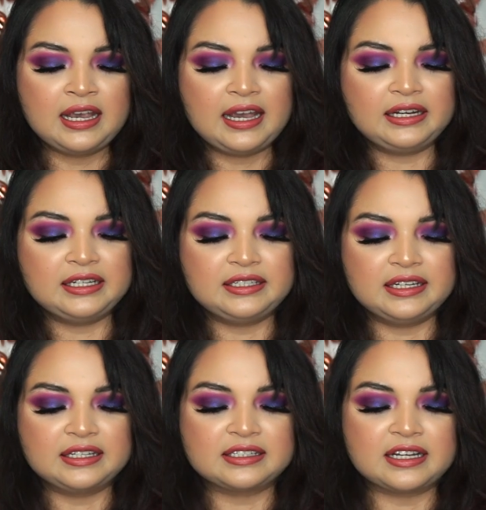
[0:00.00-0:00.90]
And it
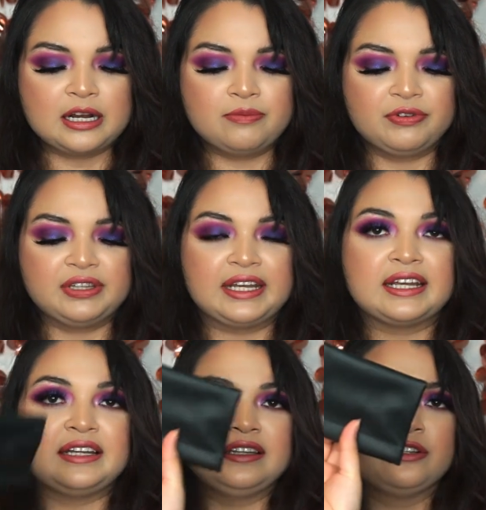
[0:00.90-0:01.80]
does come with like
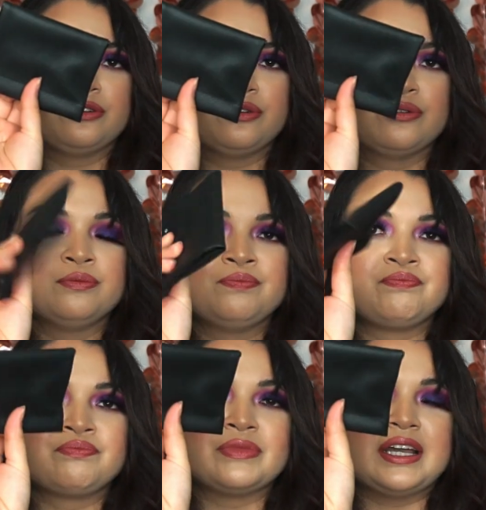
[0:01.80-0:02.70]
a little
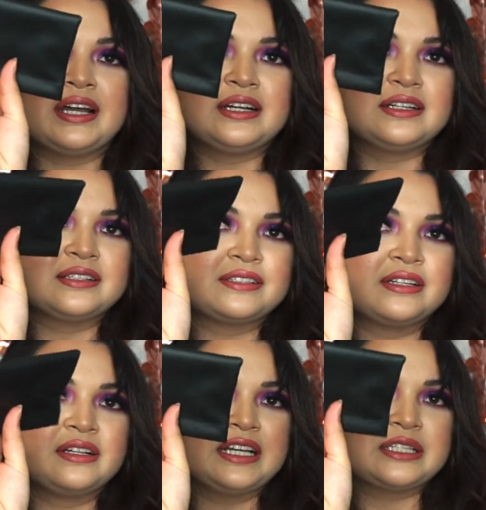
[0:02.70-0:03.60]

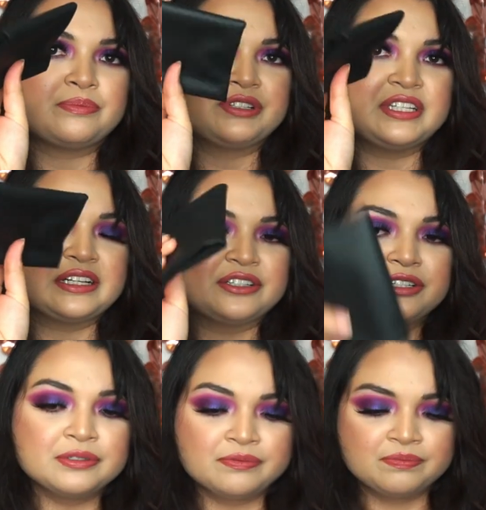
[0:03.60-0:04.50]
sunglass protector,
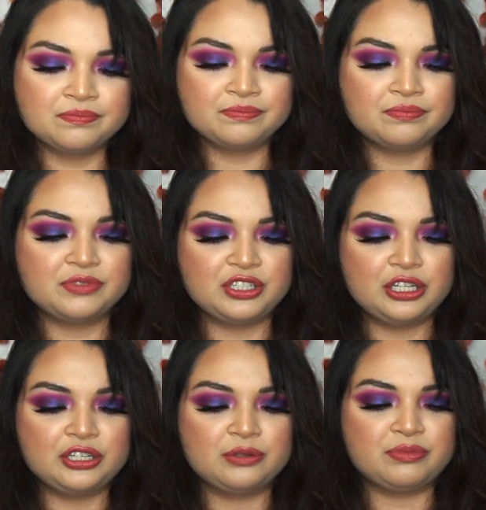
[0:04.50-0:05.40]
so you
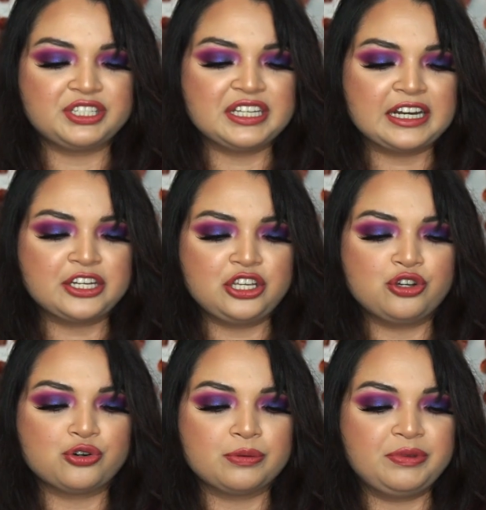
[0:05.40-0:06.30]
can protect
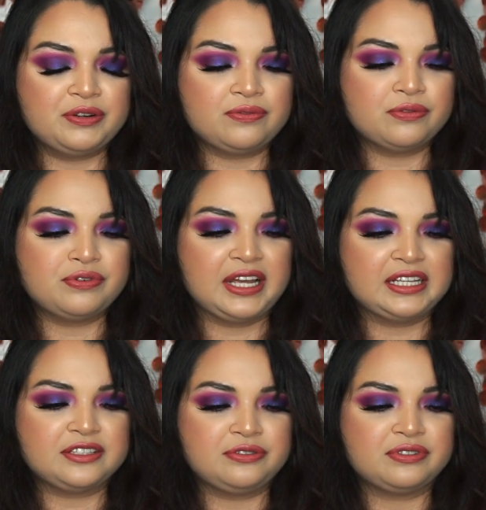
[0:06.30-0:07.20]
your beautiful
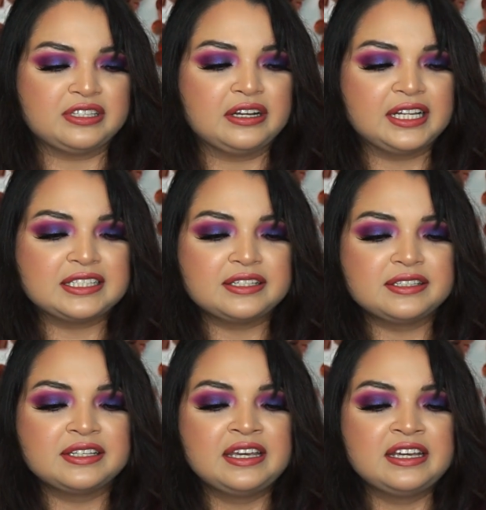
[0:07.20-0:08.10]
nice
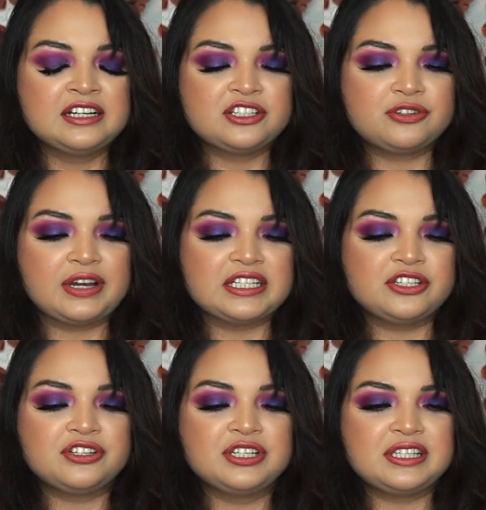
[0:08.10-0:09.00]
sunglasses. So as
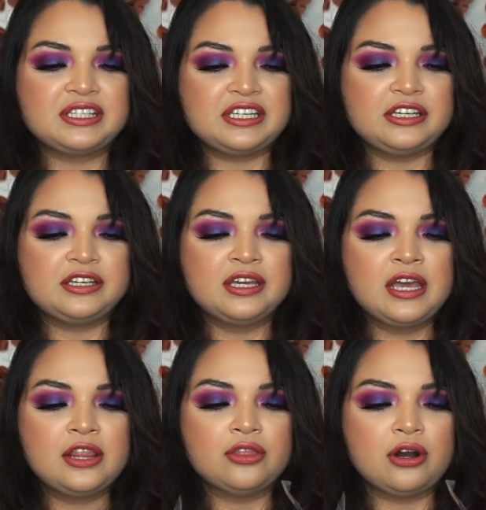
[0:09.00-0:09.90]
you can see,
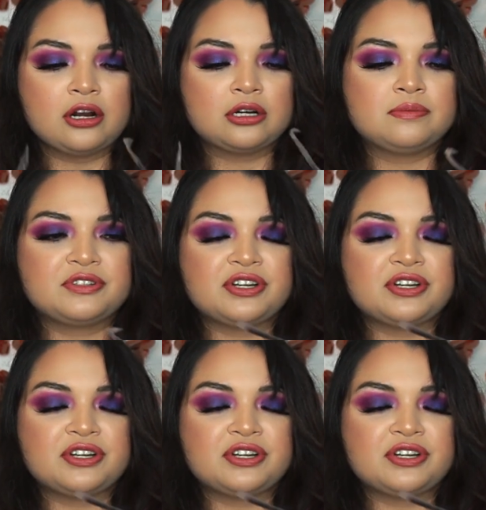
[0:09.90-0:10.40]
the arms are